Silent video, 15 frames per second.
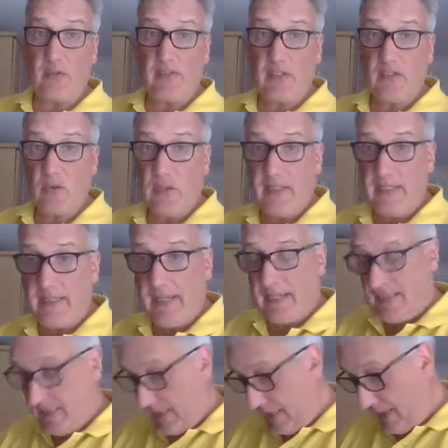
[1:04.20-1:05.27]
so I've done
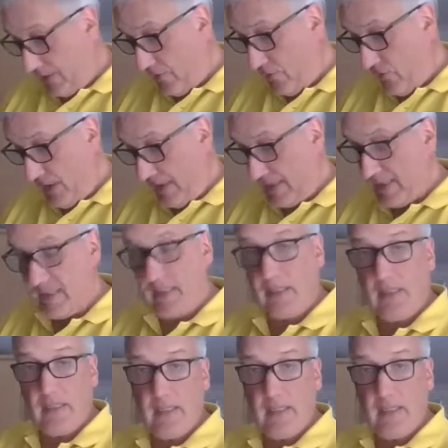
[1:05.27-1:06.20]
26 tier threes.